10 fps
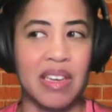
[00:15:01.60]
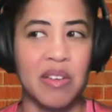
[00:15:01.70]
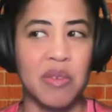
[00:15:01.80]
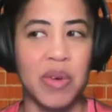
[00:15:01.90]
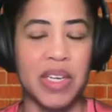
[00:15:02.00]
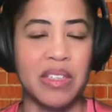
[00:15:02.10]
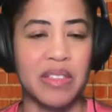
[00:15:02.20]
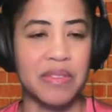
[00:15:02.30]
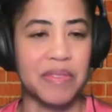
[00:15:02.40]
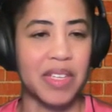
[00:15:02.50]
unaware
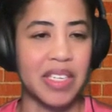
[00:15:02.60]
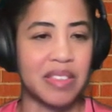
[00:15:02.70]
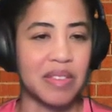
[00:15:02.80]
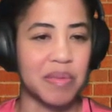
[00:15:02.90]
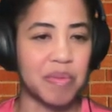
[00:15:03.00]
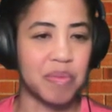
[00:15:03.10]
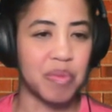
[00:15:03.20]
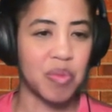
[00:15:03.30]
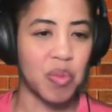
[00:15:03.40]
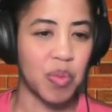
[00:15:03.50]
of like
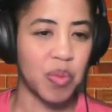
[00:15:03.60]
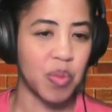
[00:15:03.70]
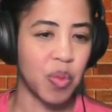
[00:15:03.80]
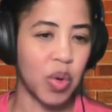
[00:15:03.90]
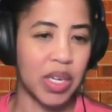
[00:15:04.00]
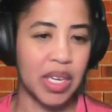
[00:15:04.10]
what